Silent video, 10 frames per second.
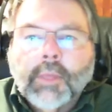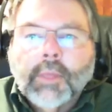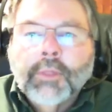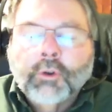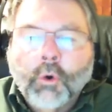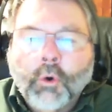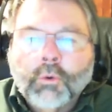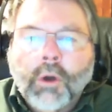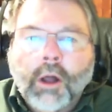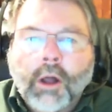the
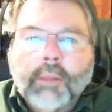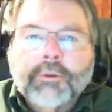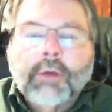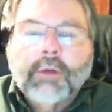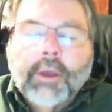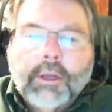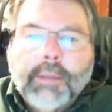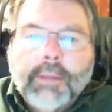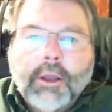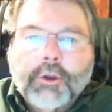total columns. Now,
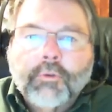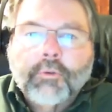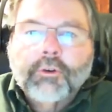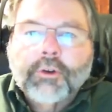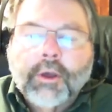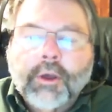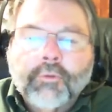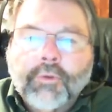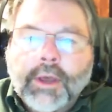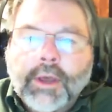depending on your version
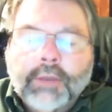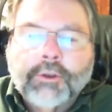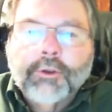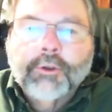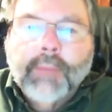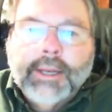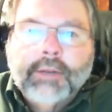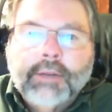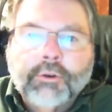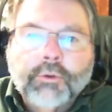of Excel, you may
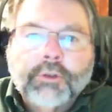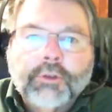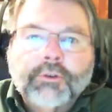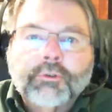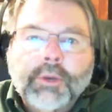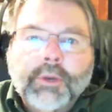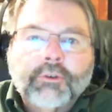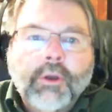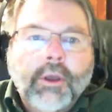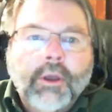need to do this to
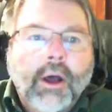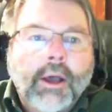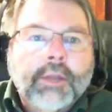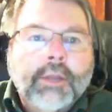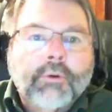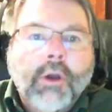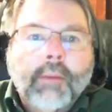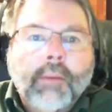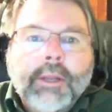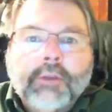switch into a
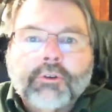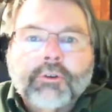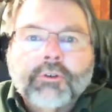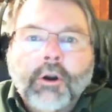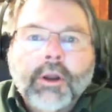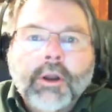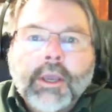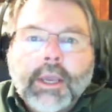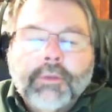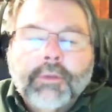combination chart.
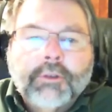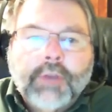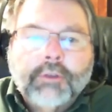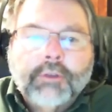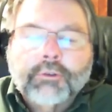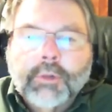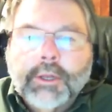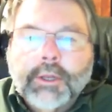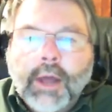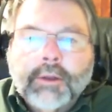In this case, it's
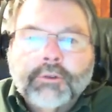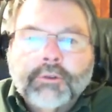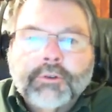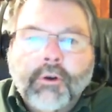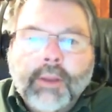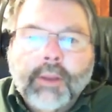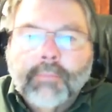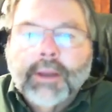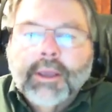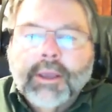really not necessary,
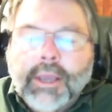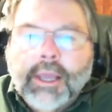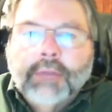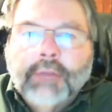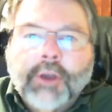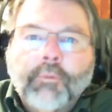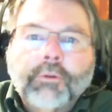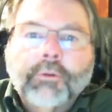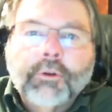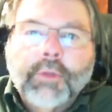but it's
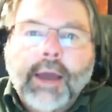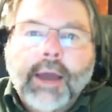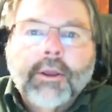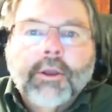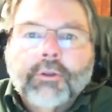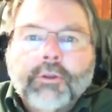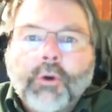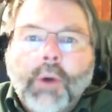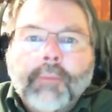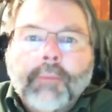helpful to do that.
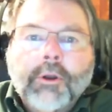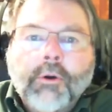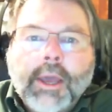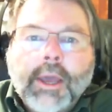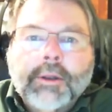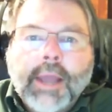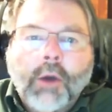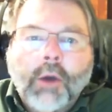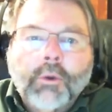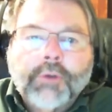So I'm going to go ahead
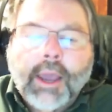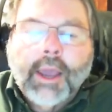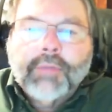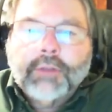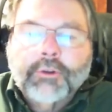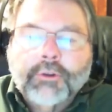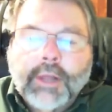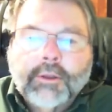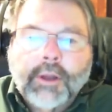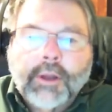now. Once I have that
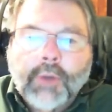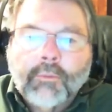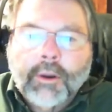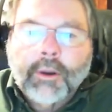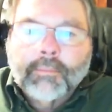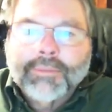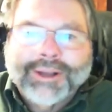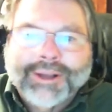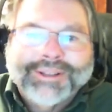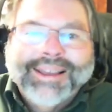selected, I want
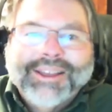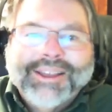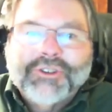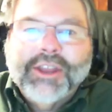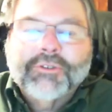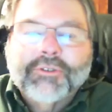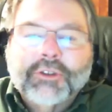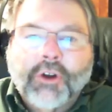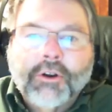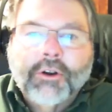to change the
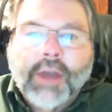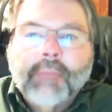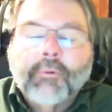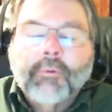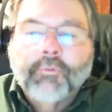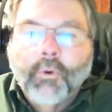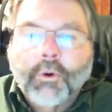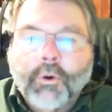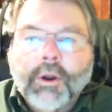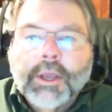chart type
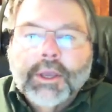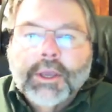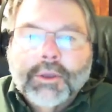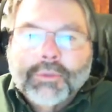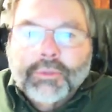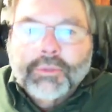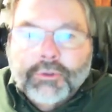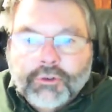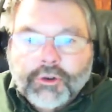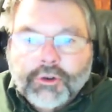for
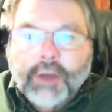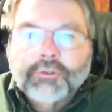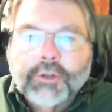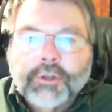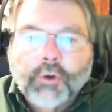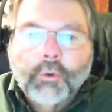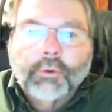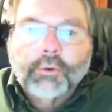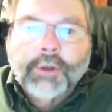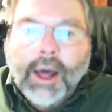just the
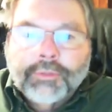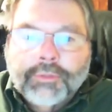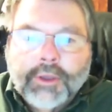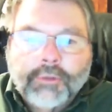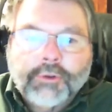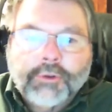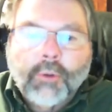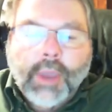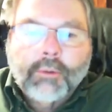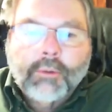total, not the others.
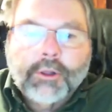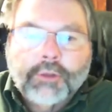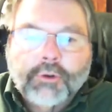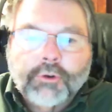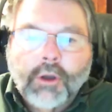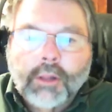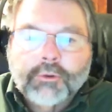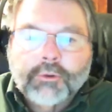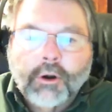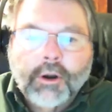I'm okay with a clustered
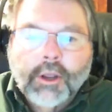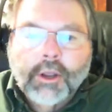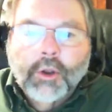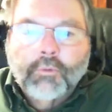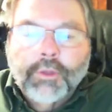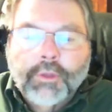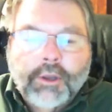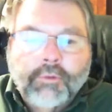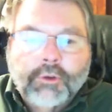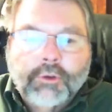column chart for the
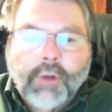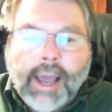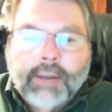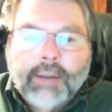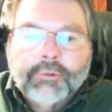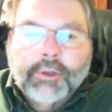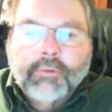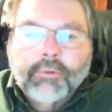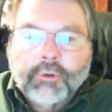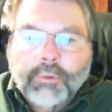individual items, the
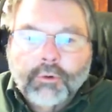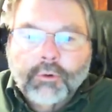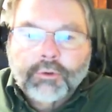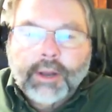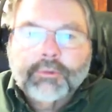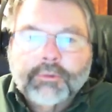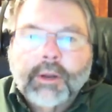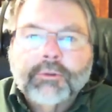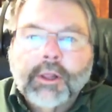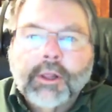individual produce items that
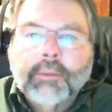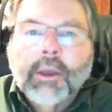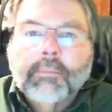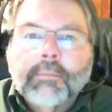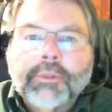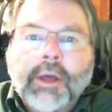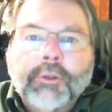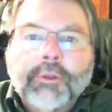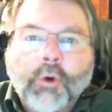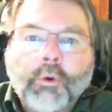I'm selling, but
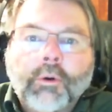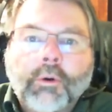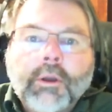not the total.